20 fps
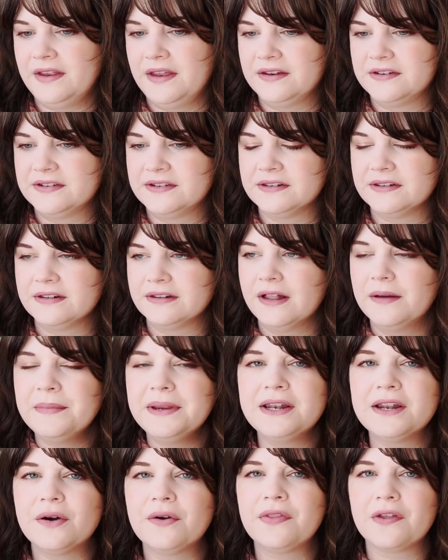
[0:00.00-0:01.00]
And let
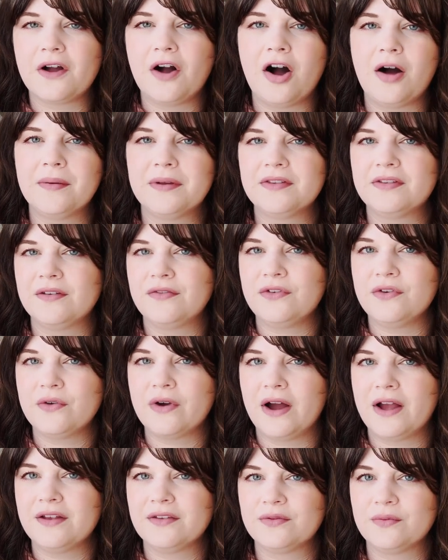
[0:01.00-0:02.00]
me know in the comments if you
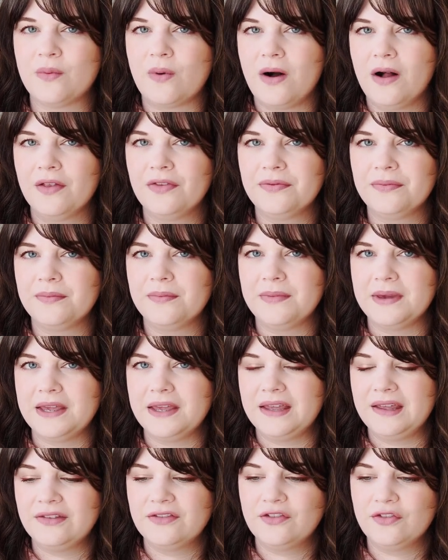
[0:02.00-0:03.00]
guys want
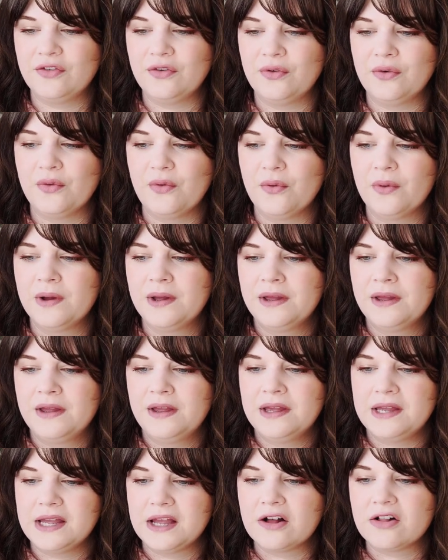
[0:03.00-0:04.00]
me to
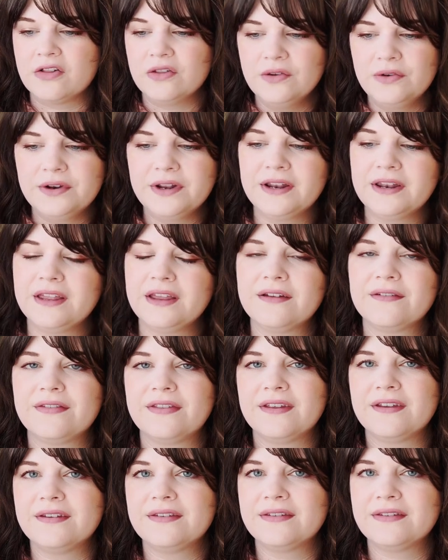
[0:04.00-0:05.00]
include any of
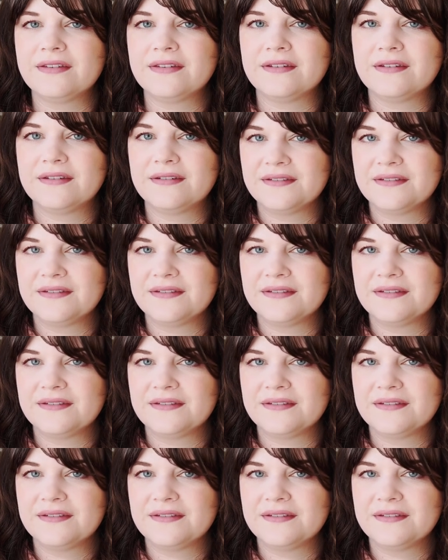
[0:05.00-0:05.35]
this